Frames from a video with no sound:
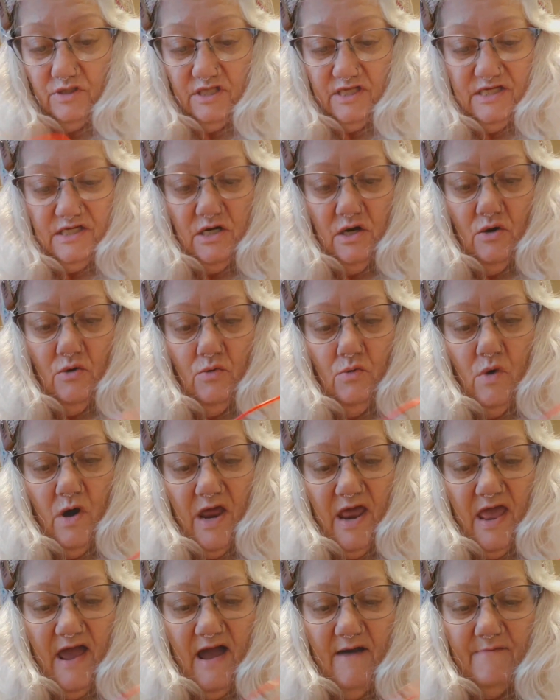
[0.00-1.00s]
really know
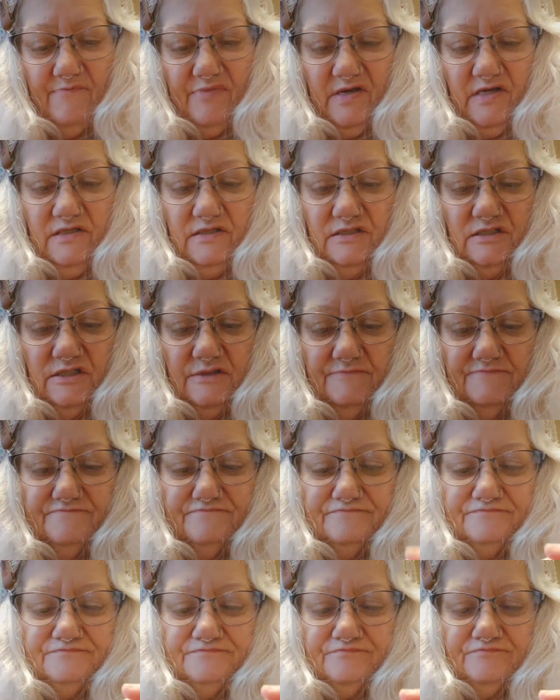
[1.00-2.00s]
what happened.
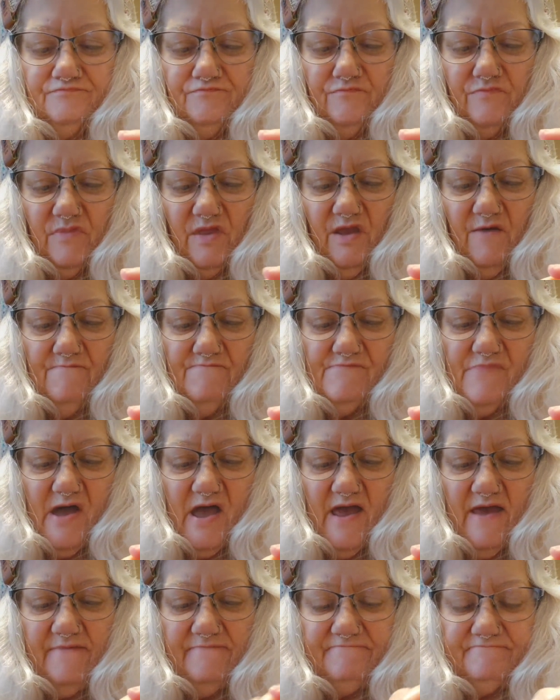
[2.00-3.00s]

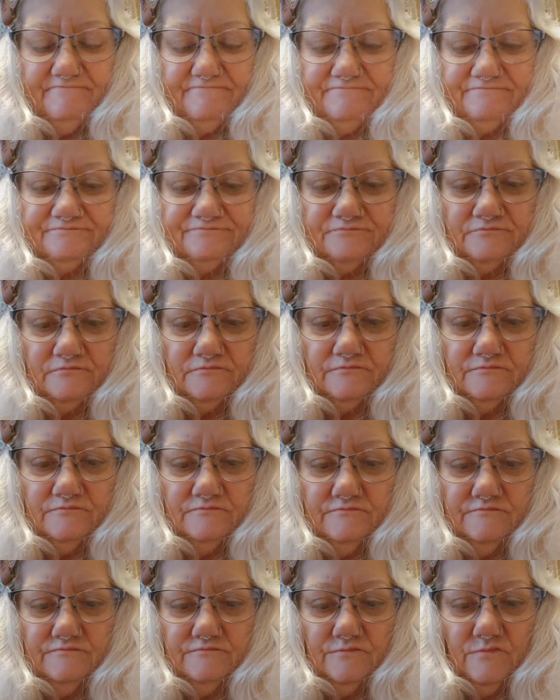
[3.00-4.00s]
But
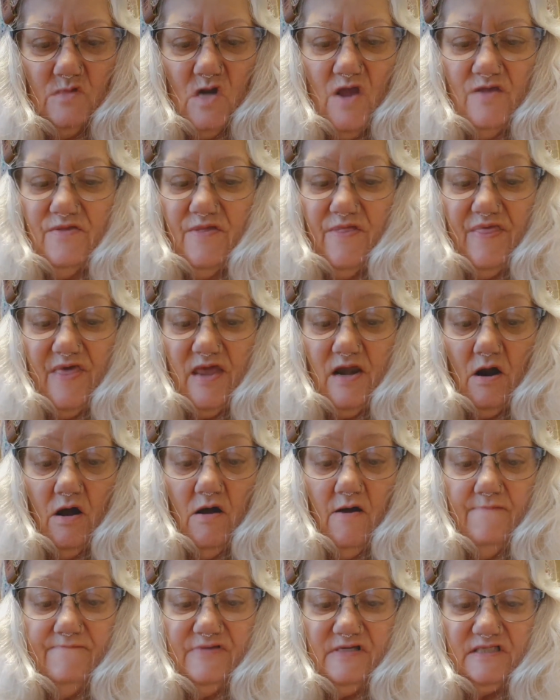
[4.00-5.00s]
other than
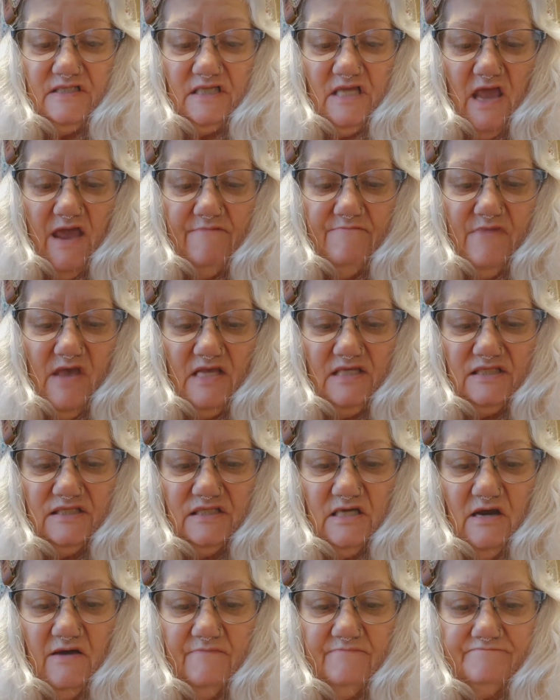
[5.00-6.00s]
obviously I
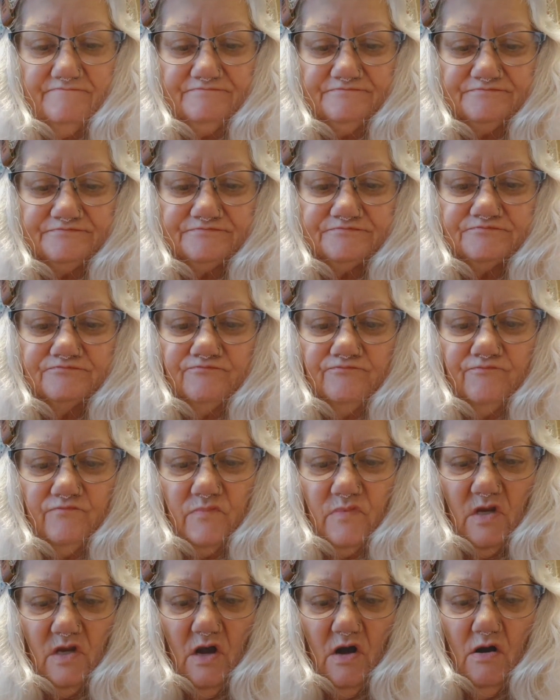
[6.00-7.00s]
messed up
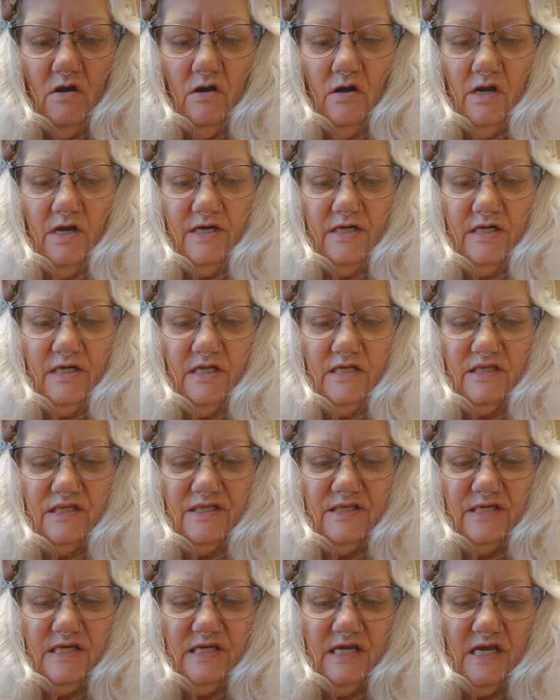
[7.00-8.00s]
on
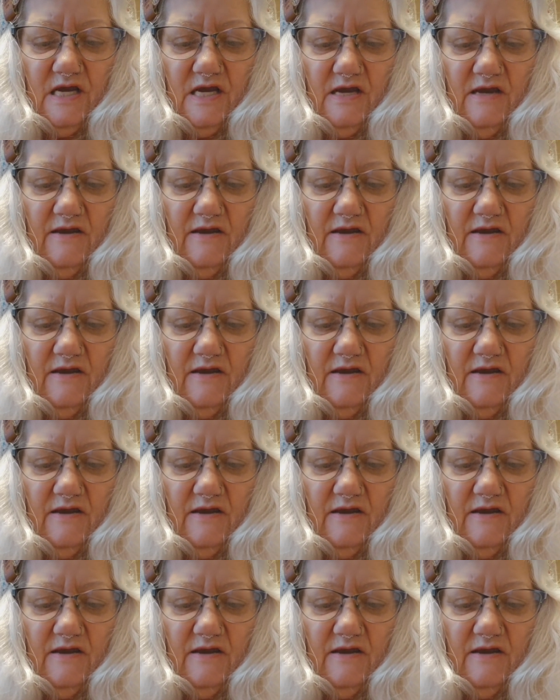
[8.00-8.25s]
the